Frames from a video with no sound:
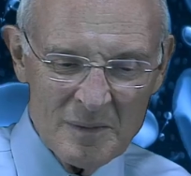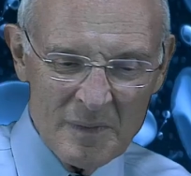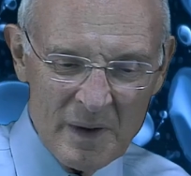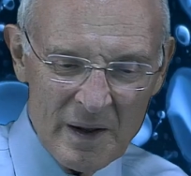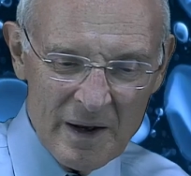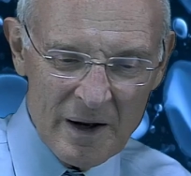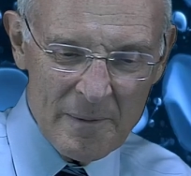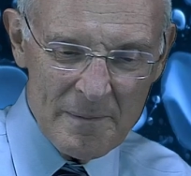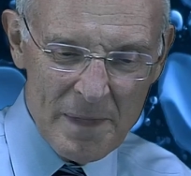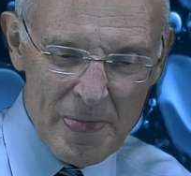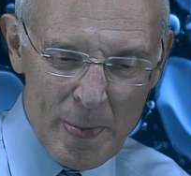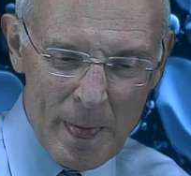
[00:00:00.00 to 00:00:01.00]
Yeah.
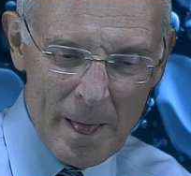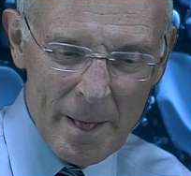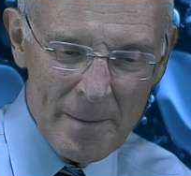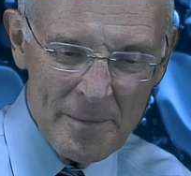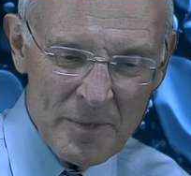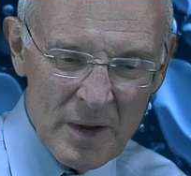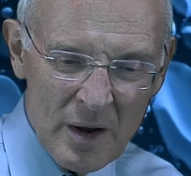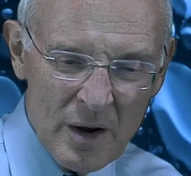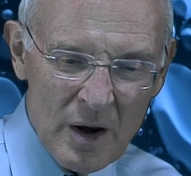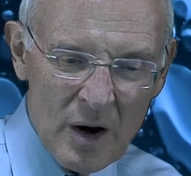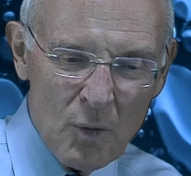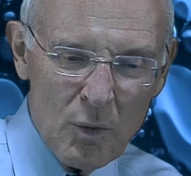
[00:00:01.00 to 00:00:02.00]

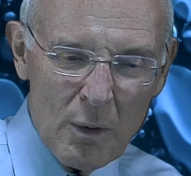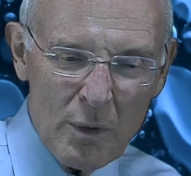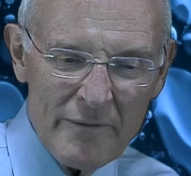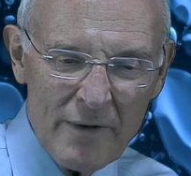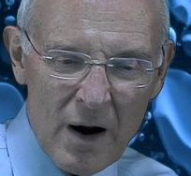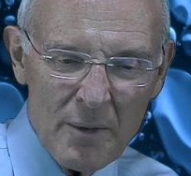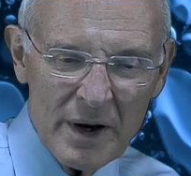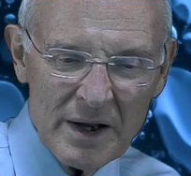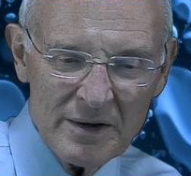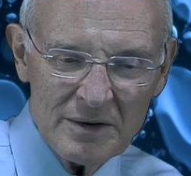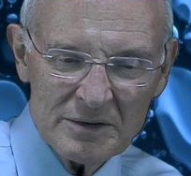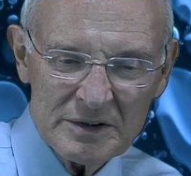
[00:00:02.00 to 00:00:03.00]
Well, we've
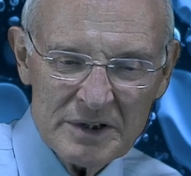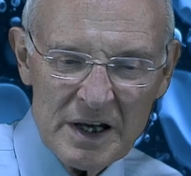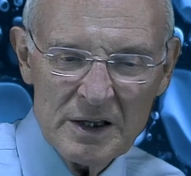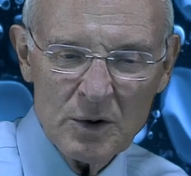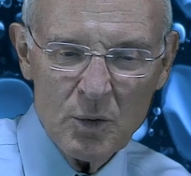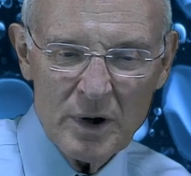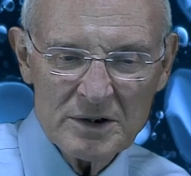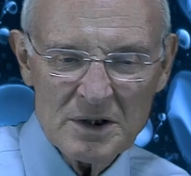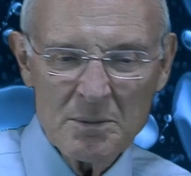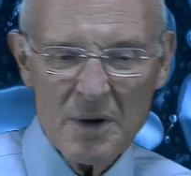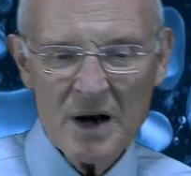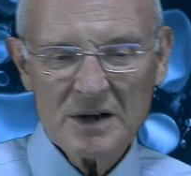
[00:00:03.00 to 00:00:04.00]
already seen the words in
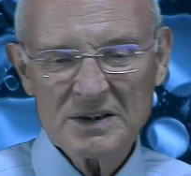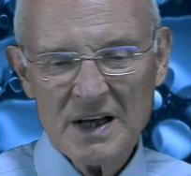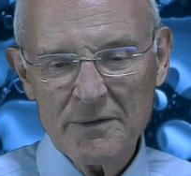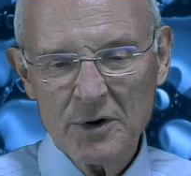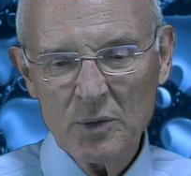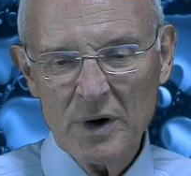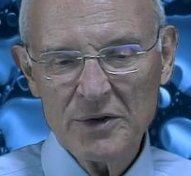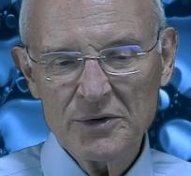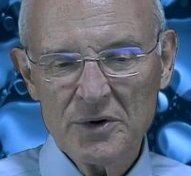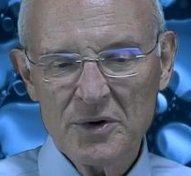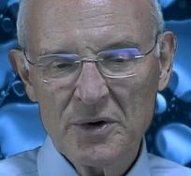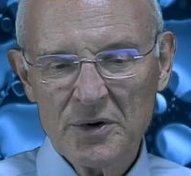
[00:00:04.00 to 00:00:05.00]
Mark 7, 1
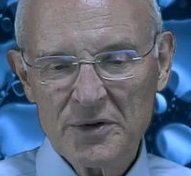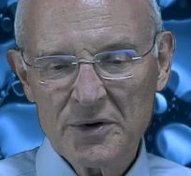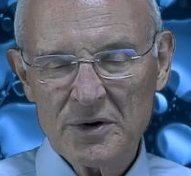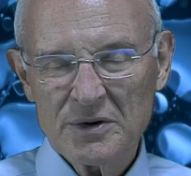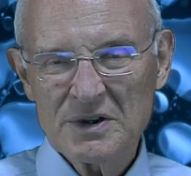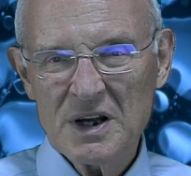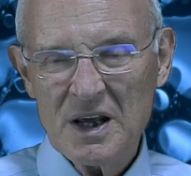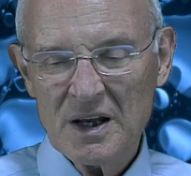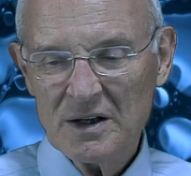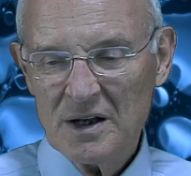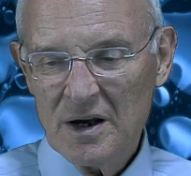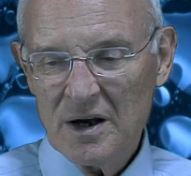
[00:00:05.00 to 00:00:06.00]
through
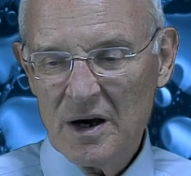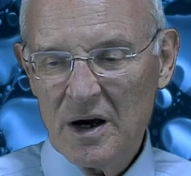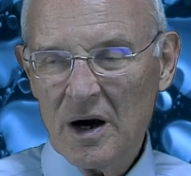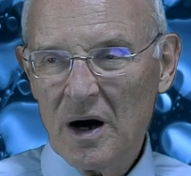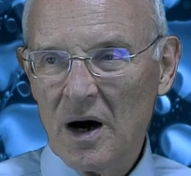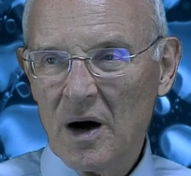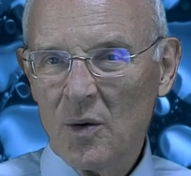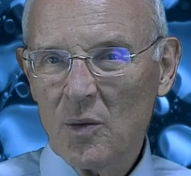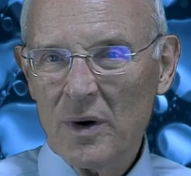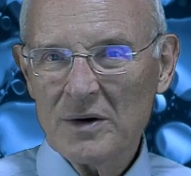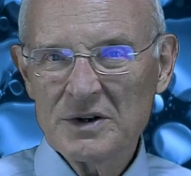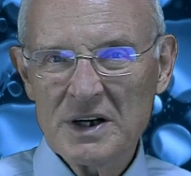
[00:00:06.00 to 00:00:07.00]
13.
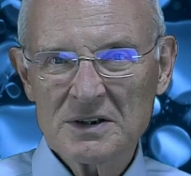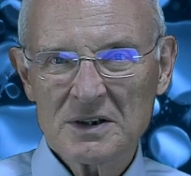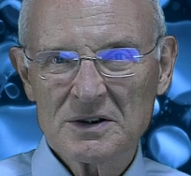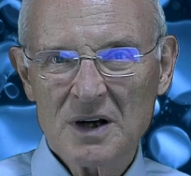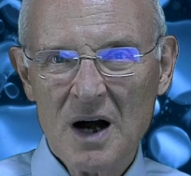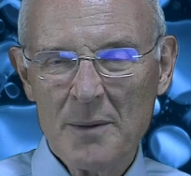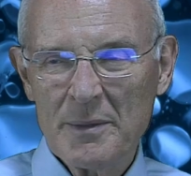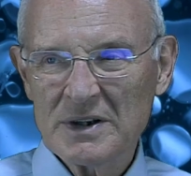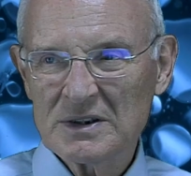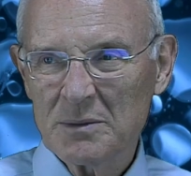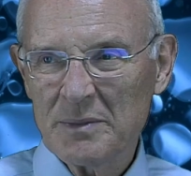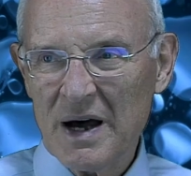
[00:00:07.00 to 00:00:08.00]
Jesus
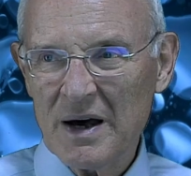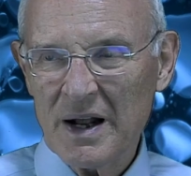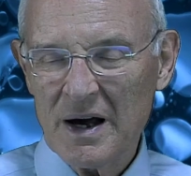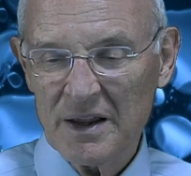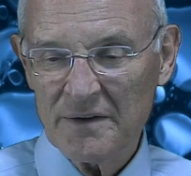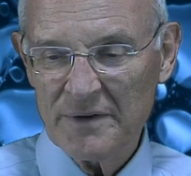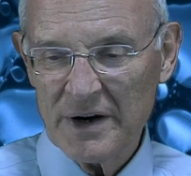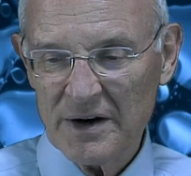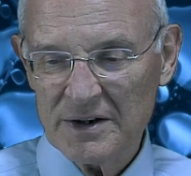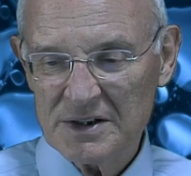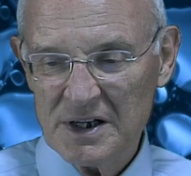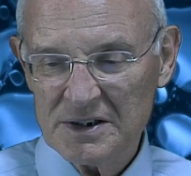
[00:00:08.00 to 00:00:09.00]
comments about how the
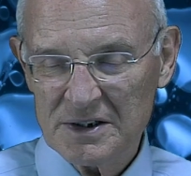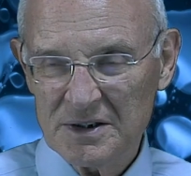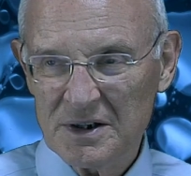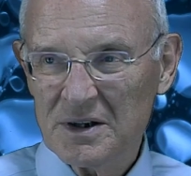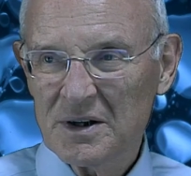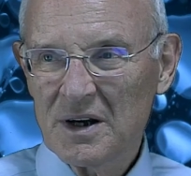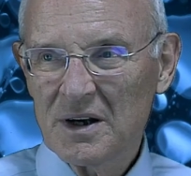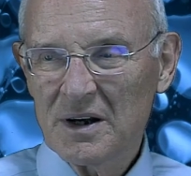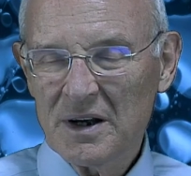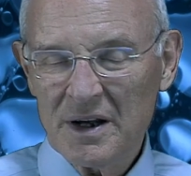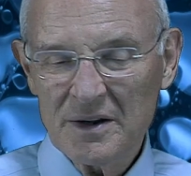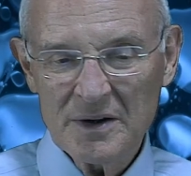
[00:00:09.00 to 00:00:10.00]
Pharisees and
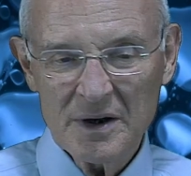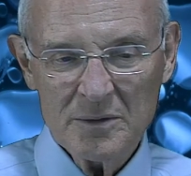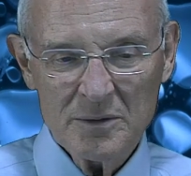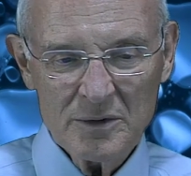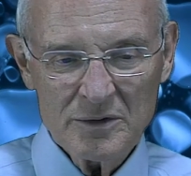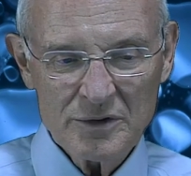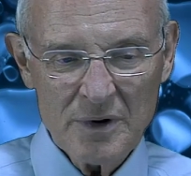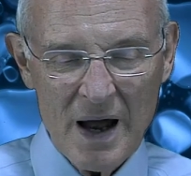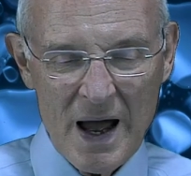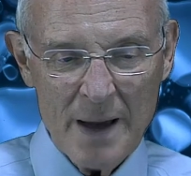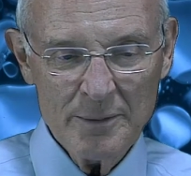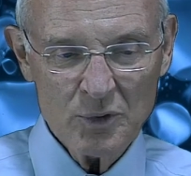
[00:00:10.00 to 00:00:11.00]
the
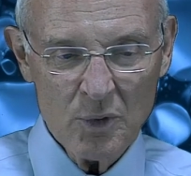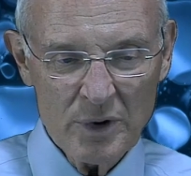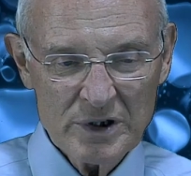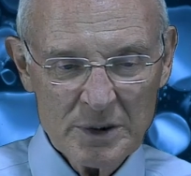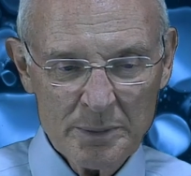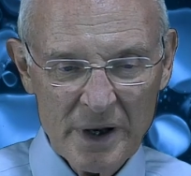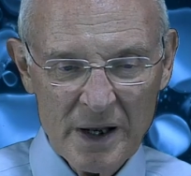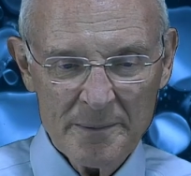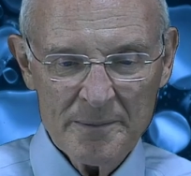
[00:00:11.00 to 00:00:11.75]
scribes were worshiping.